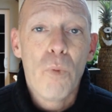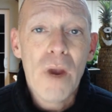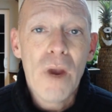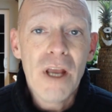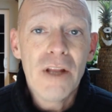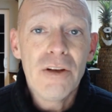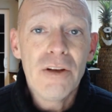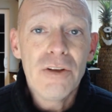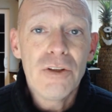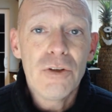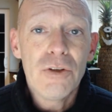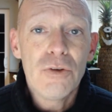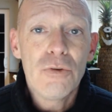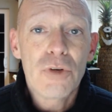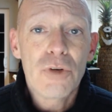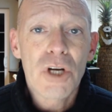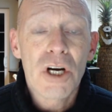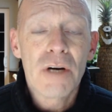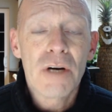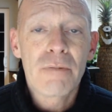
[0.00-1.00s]
When
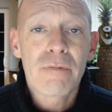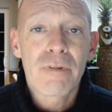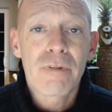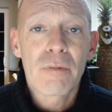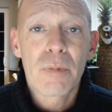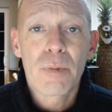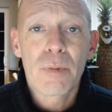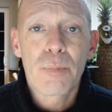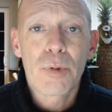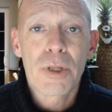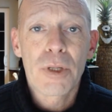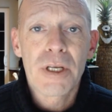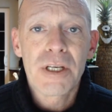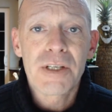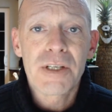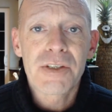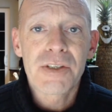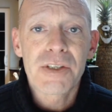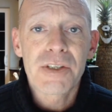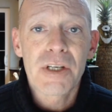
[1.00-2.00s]
you come from a
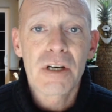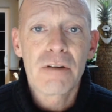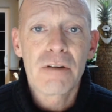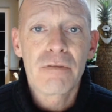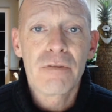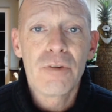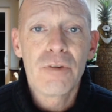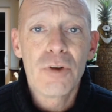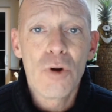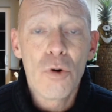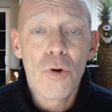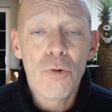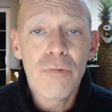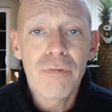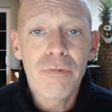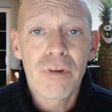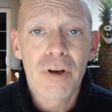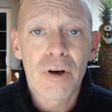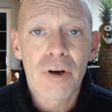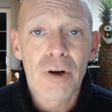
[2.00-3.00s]
place of no
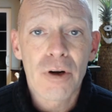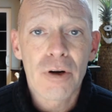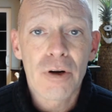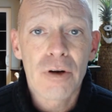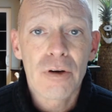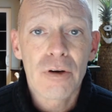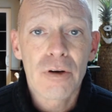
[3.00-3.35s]
fear,